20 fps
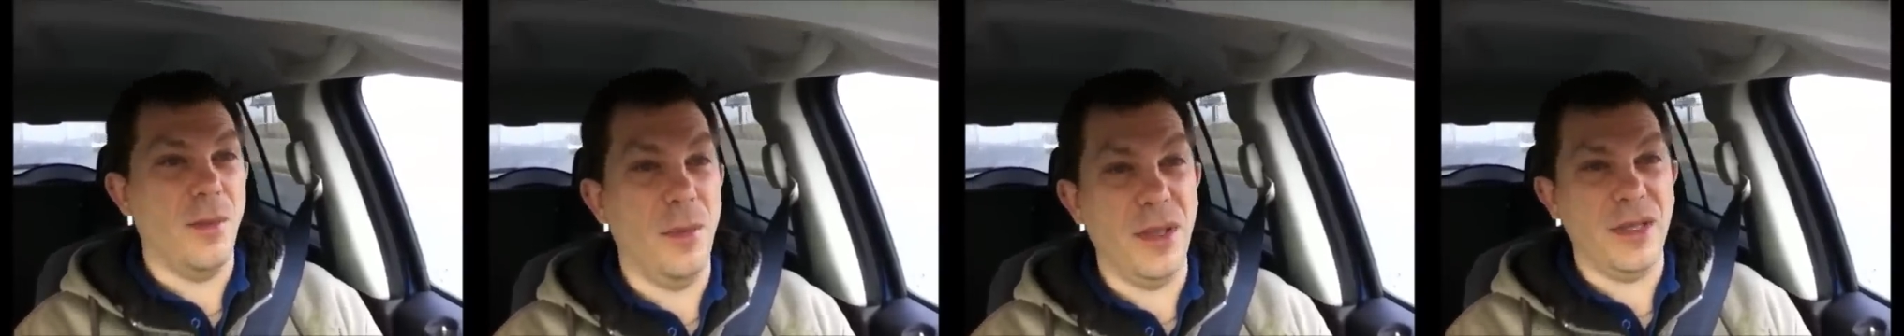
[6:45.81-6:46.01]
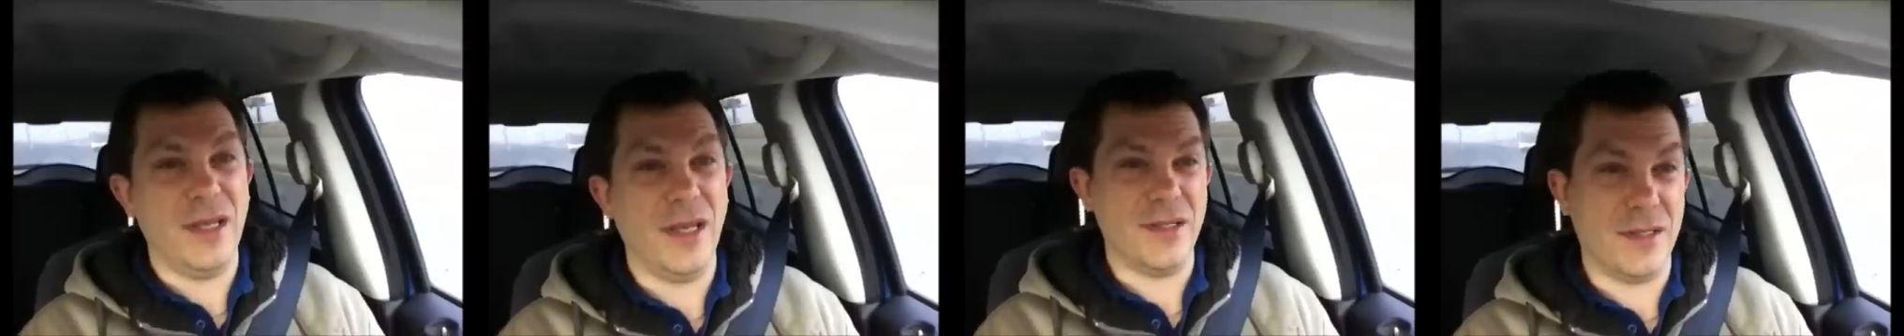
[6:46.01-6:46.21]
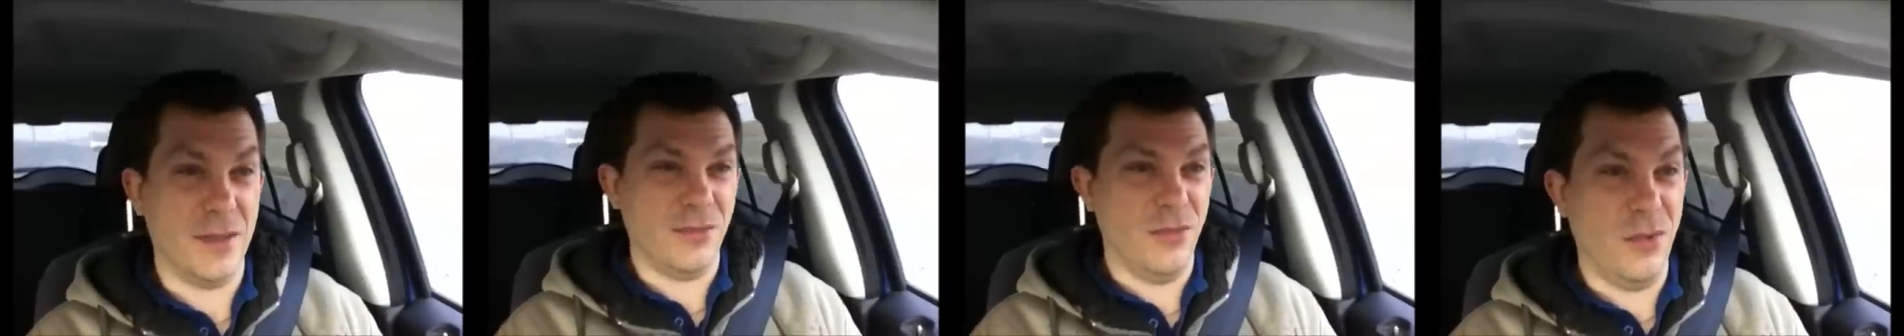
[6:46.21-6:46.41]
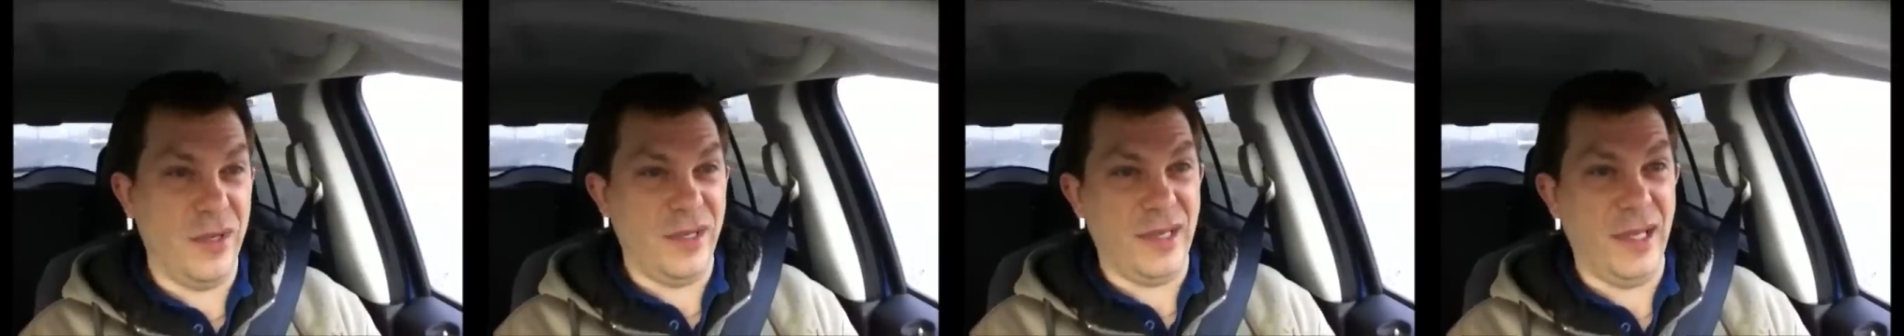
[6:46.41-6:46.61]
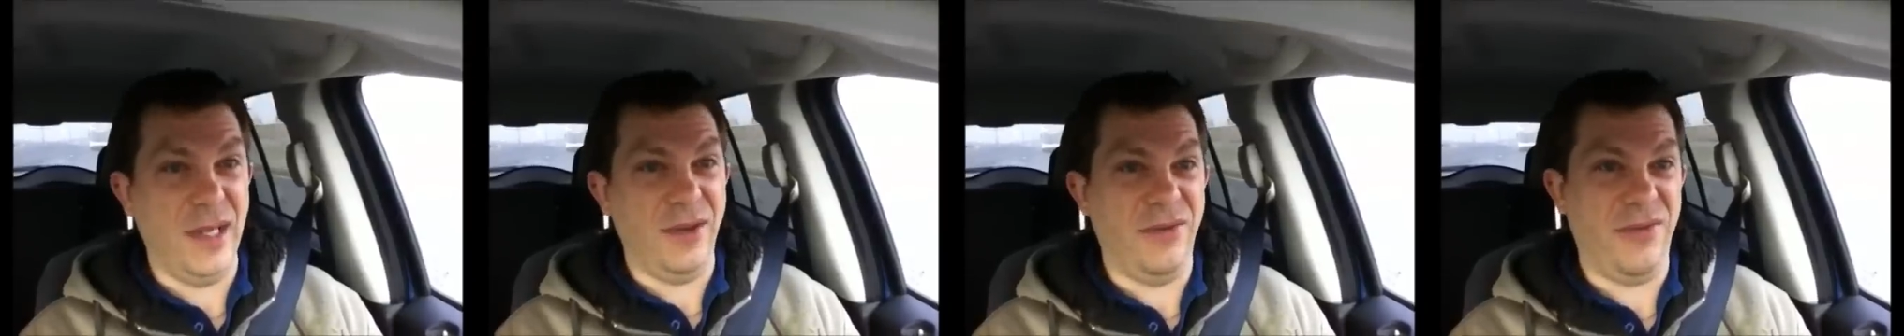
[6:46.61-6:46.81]
It doesn't
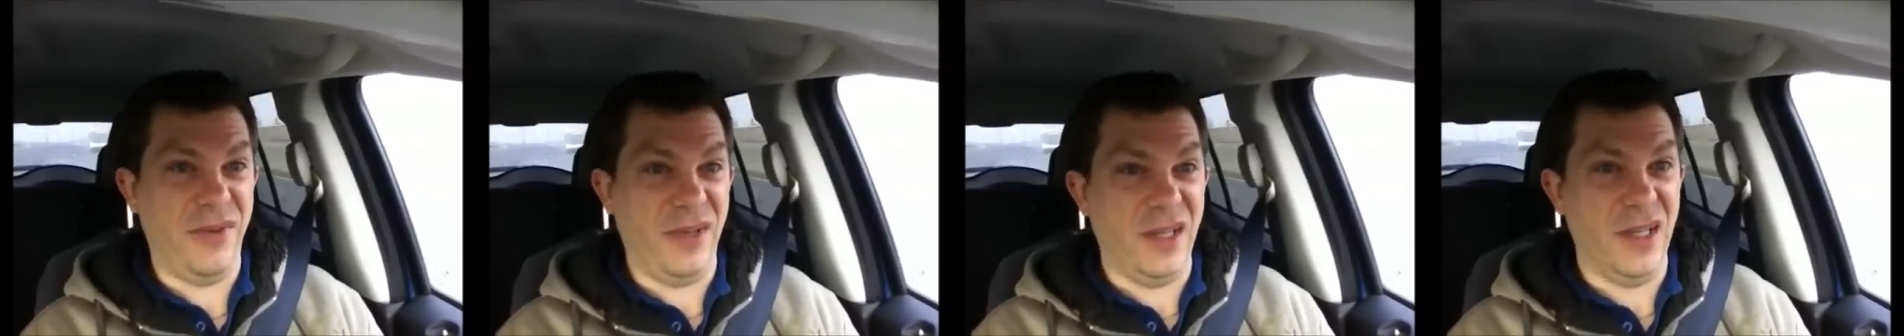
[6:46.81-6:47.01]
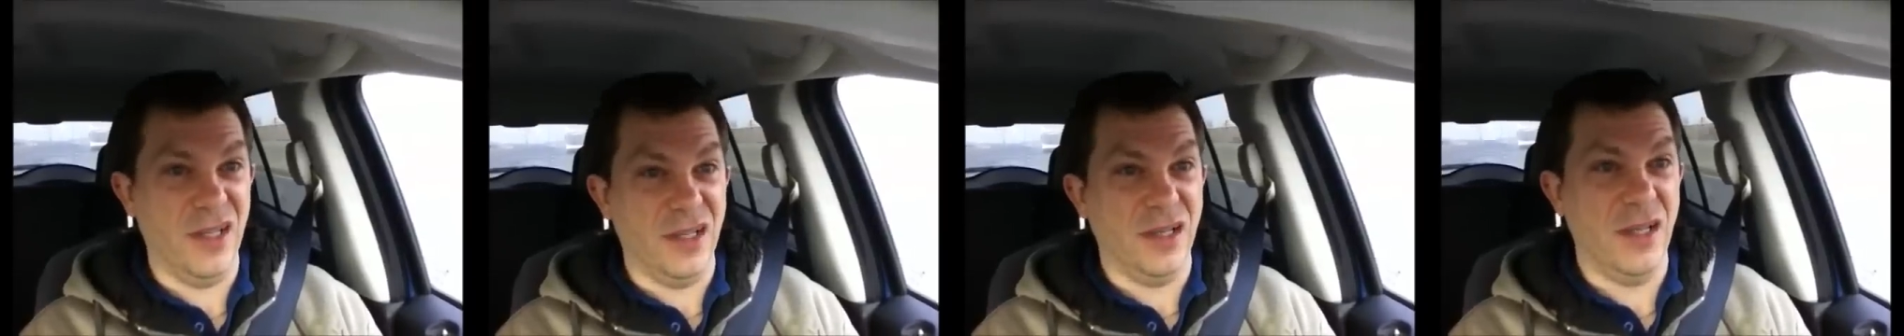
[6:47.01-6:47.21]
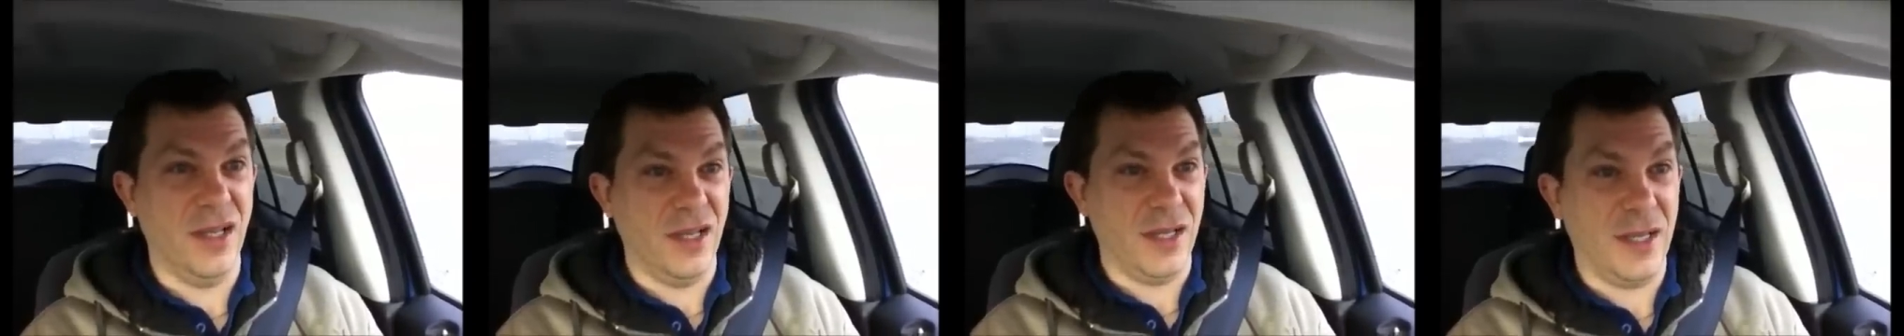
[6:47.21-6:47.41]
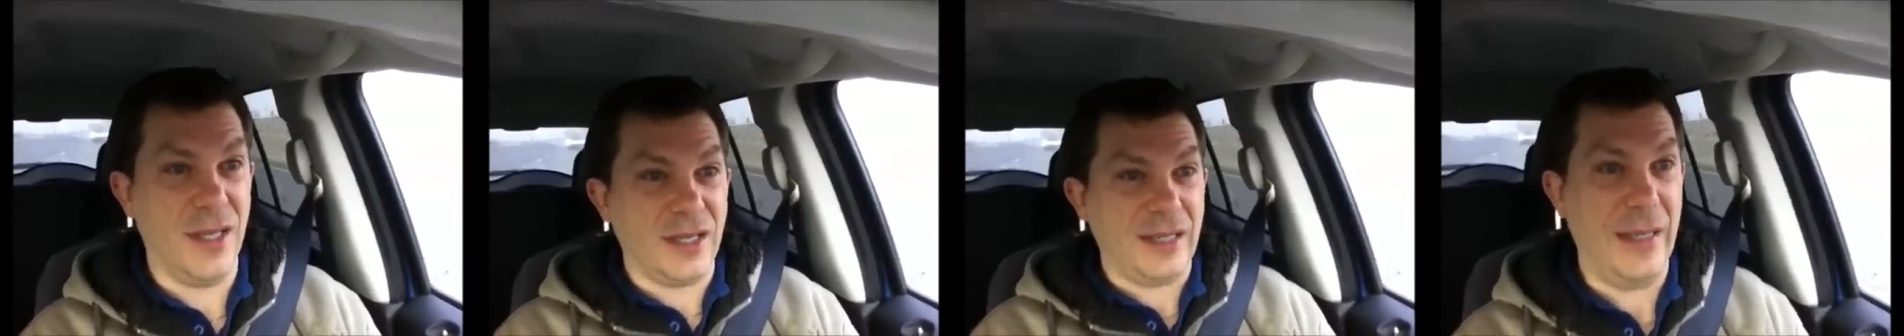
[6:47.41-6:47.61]
really feel like